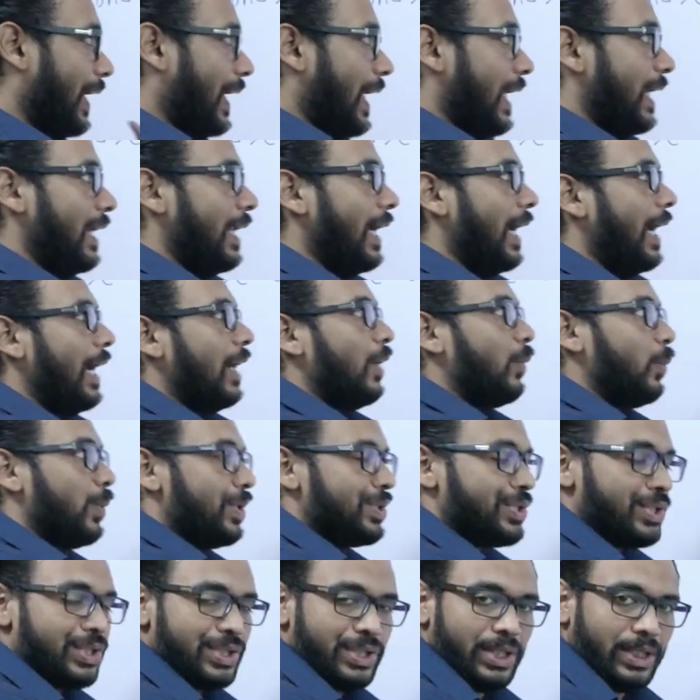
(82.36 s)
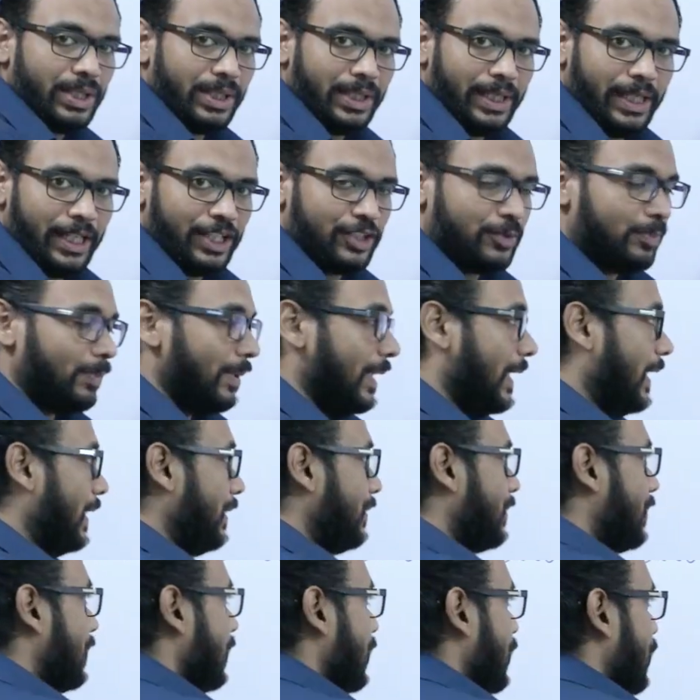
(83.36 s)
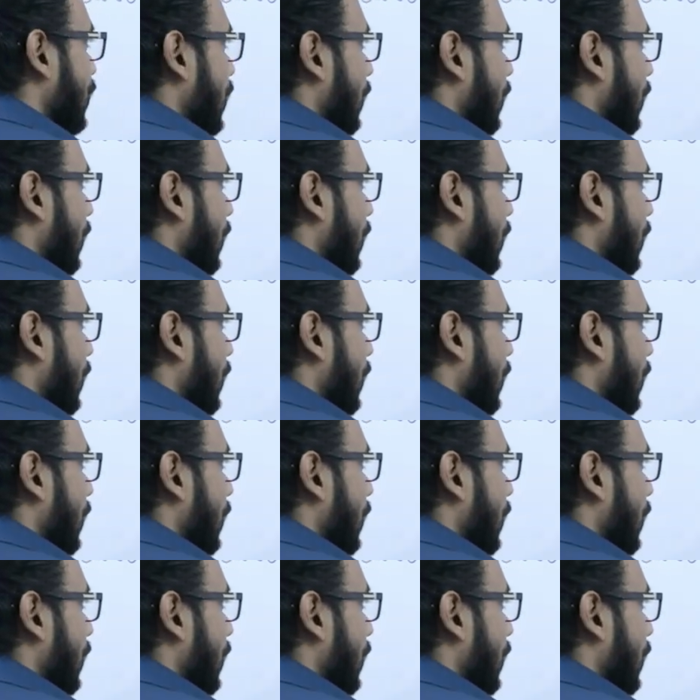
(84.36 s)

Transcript: an acquisition takes place. So